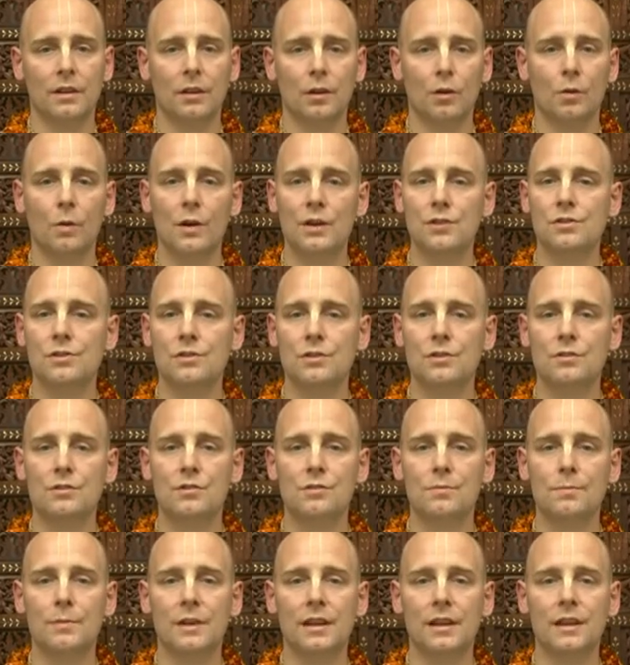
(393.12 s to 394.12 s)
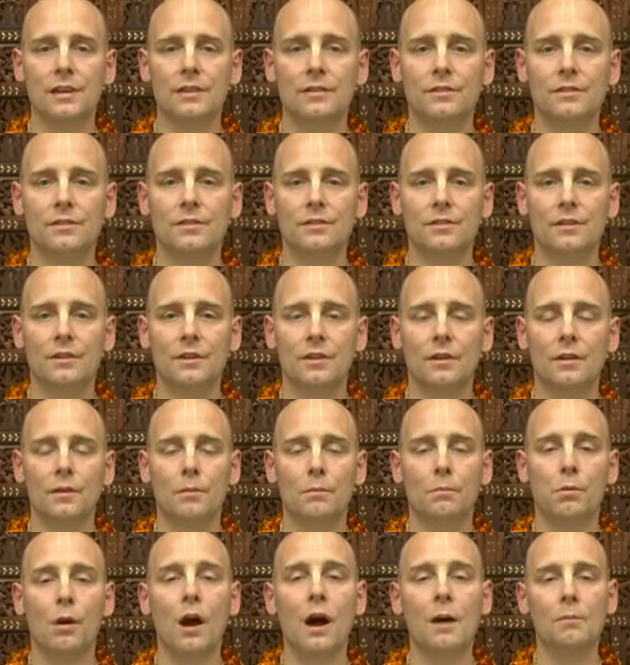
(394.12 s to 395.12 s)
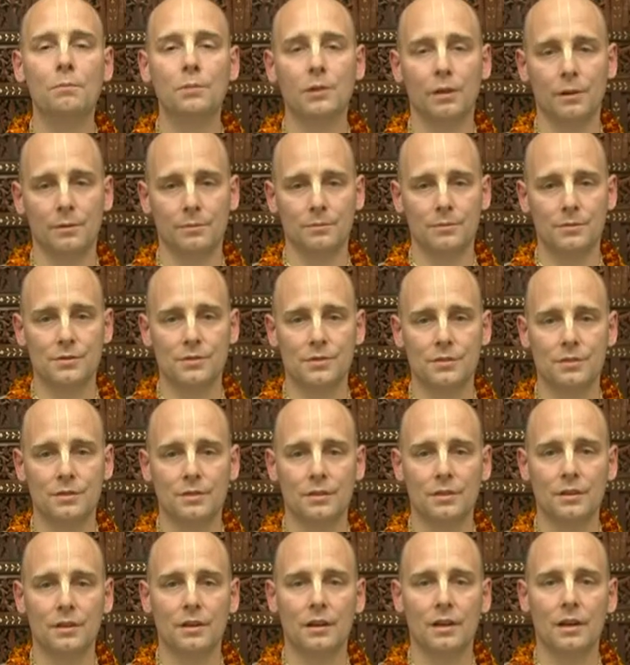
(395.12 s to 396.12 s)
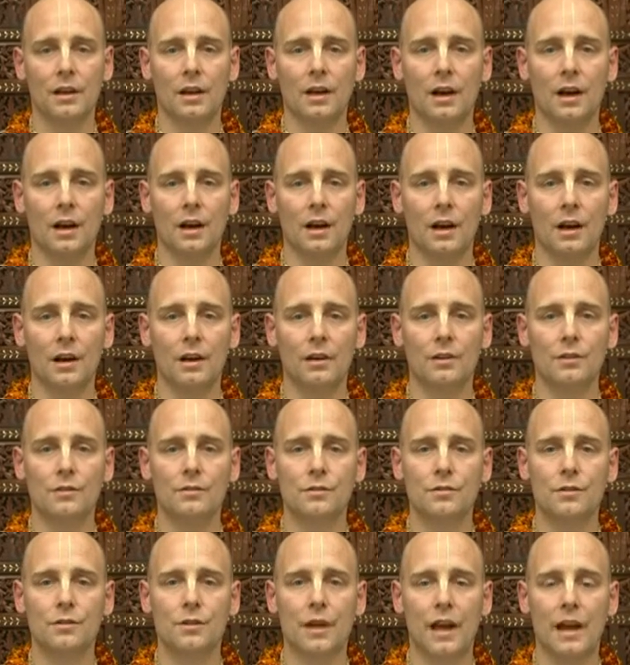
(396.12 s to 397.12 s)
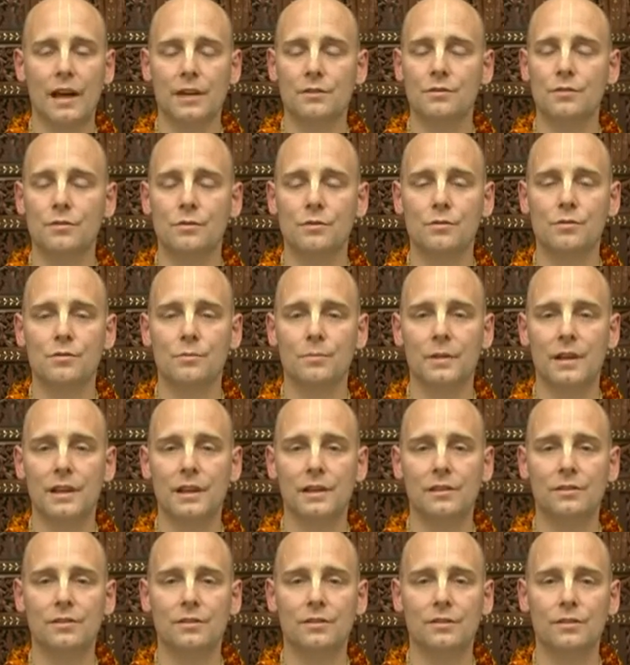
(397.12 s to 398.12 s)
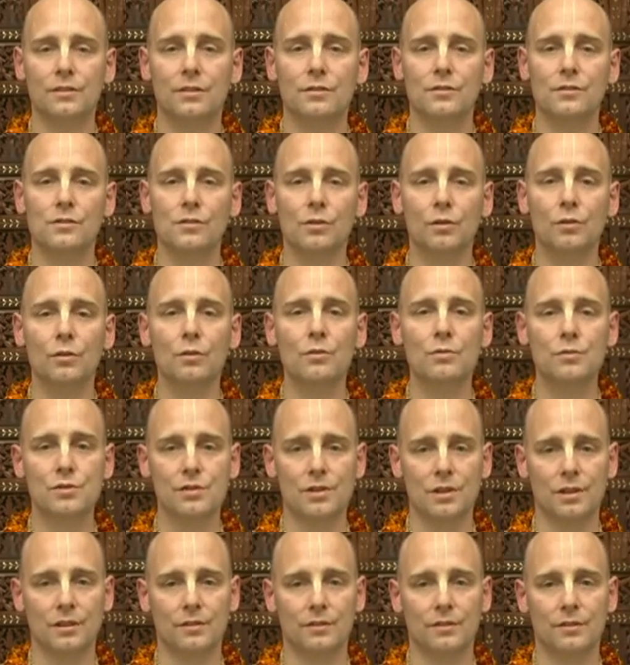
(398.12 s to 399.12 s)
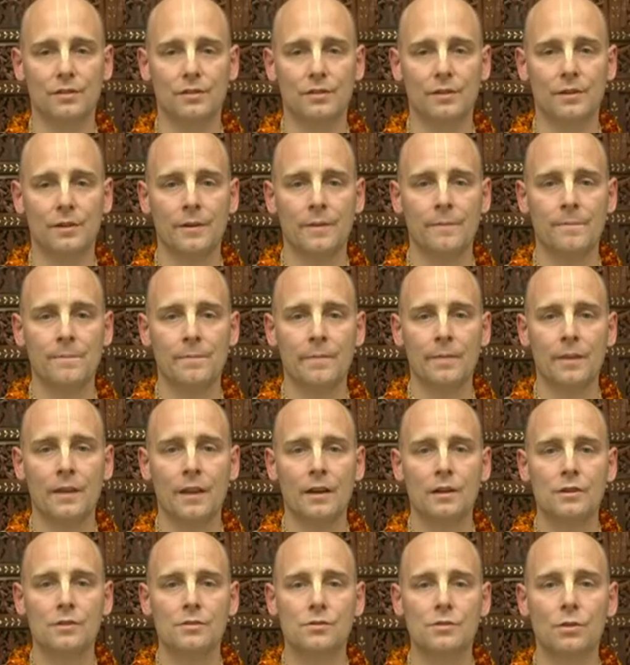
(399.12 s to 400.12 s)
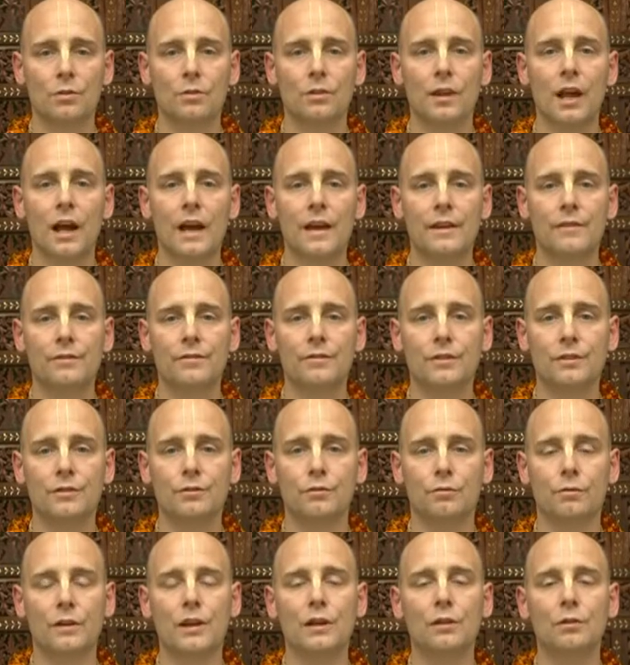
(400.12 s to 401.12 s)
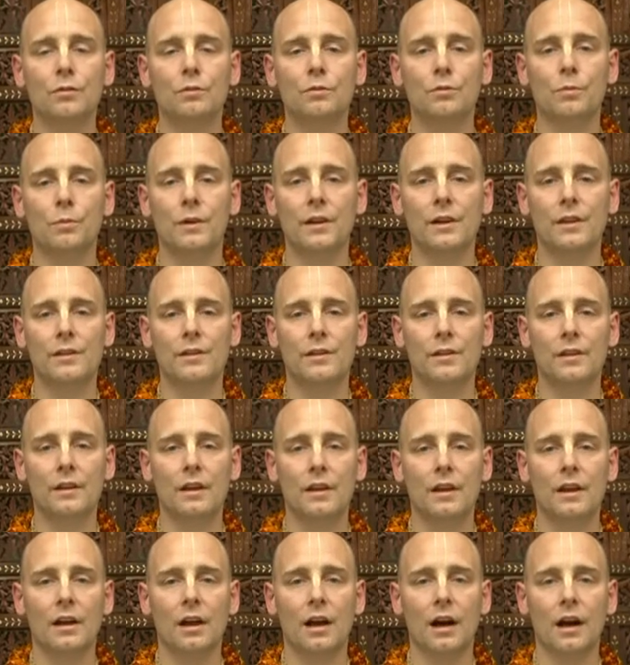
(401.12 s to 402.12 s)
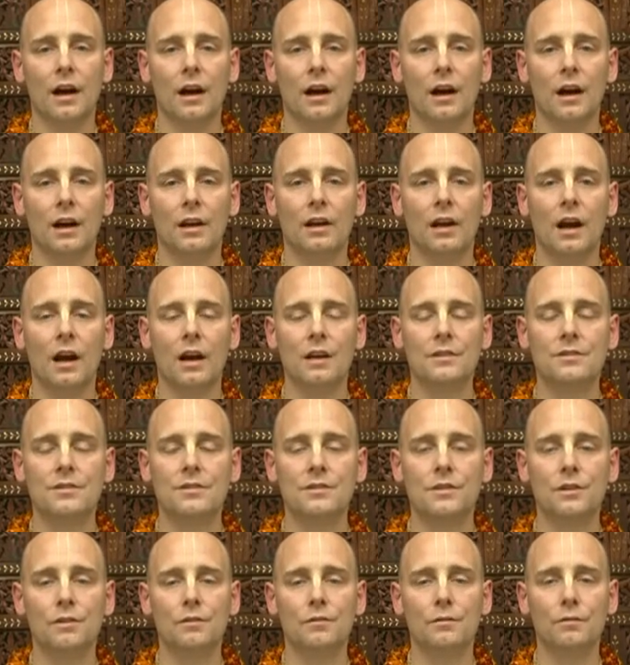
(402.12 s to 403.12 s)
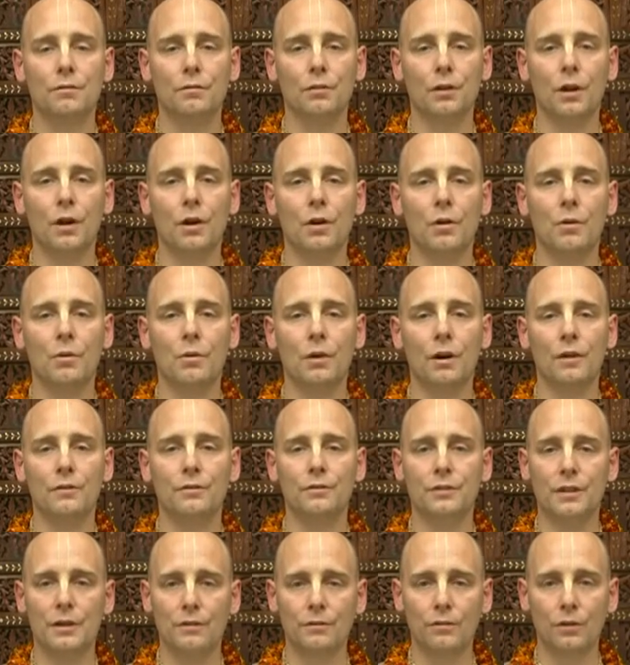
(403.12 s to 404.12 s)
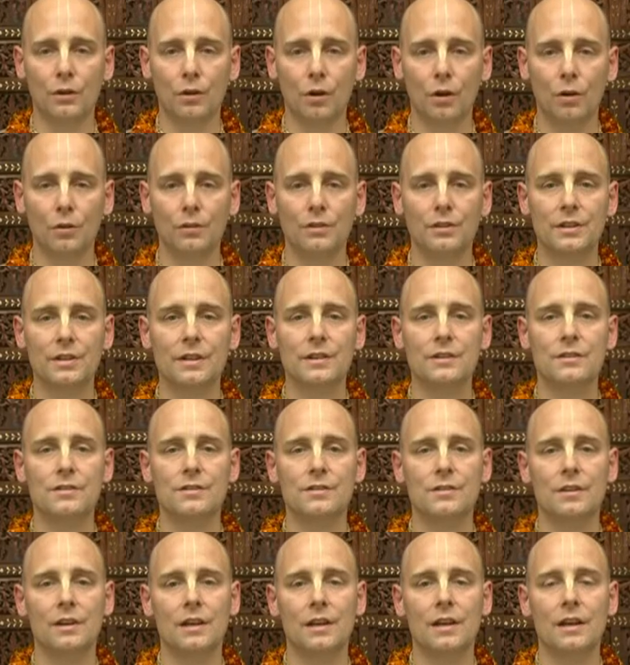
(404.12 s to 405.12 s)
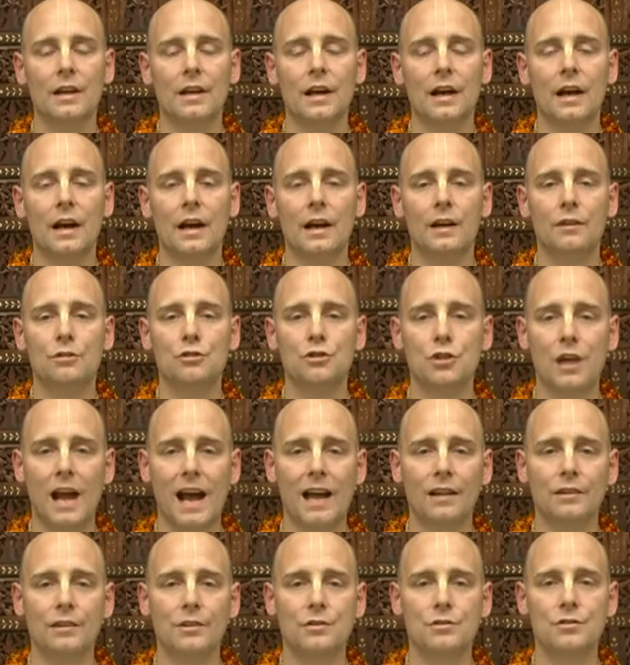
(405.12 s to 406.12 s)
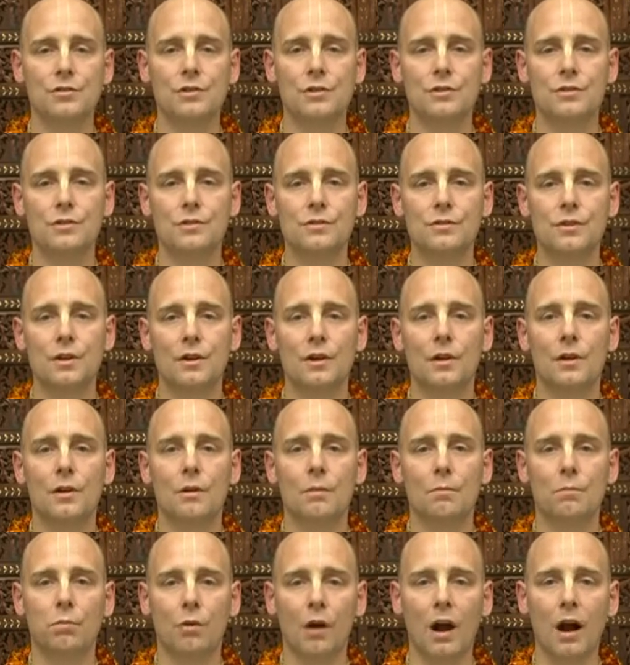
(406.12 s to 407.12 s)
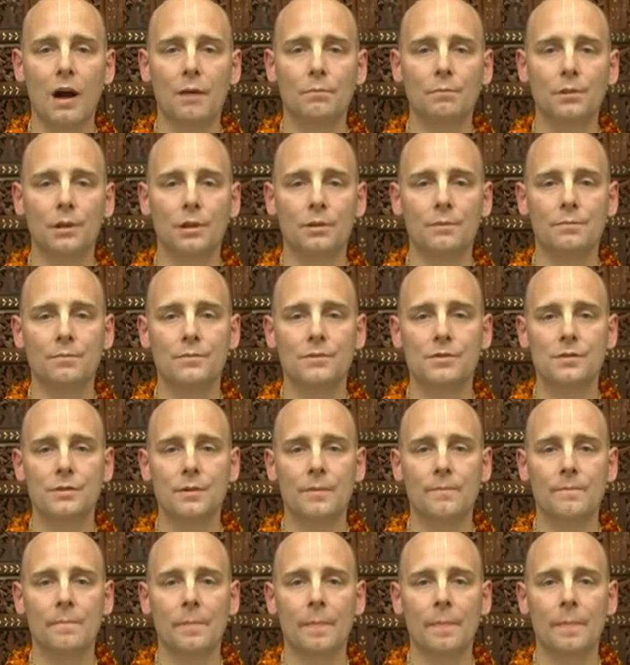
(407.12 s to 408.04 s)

Questions means problems. Uh, answers means solutions. So life is riddled with uh, a constant flow of difficulties, uh, challenges, problems,